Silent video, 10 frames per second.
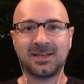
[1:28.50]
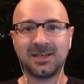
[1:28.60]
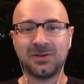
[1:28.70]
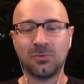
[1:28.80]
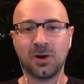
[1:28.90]

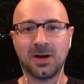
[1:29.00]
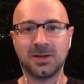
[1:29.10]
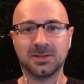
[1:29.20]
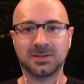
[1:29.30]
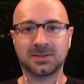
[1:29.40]
he's
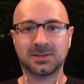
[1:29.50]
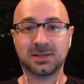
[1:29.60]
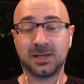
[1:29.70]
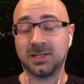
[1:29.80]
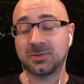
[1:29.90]

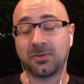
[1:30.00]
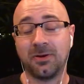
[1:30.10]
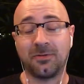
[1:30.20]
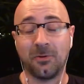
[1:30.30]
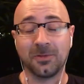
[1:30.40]

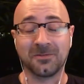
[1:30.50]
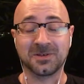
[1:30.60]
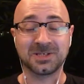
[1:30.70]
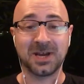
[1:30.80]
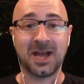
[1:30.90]
the only
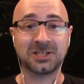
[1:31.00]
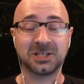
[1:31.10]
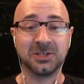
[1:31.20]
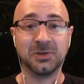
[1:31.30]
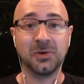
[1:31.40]
reason I
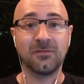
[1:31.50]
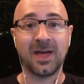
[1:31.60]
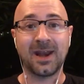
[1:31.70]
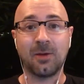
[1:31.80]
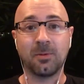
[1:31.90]
actually knew of
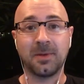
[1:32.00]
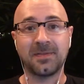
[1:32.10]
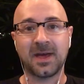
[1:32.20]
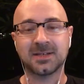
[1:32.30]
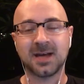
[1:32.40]
that album
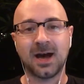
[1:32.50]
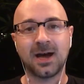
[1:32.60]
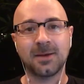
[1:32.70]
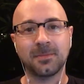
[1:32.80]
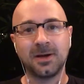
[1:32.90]
at that
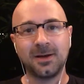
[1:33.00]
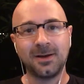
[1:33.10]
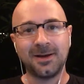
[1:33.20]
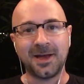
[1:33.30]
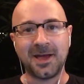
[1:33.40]
time.
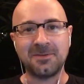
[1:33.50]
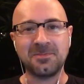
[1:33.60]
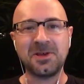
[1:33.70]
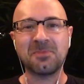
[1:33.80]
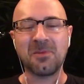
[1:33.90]
And
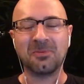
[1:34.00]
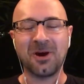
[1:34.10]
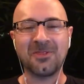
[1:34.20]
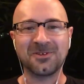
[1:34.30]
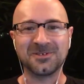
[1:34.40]
me and my
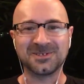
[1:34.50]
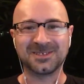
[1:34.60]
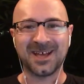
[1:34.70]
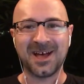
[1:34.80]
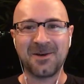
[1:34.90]

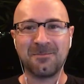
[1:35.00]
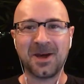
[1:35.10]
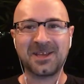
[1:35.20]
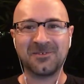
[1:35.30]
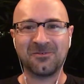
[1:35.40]
brothers,
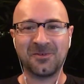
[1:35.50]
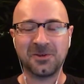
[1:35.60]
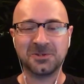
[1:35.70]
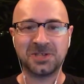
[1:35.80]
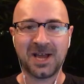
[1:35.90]
Mike and
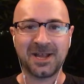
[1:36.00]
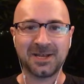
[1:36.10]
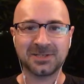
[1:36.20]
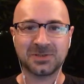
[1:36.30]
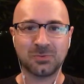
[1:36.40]
Phil
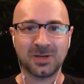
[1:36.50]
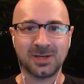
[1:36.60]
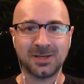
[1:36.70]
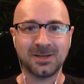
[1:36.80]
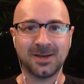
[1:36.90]
Jennings,
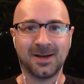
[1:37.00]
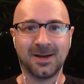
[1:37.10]
we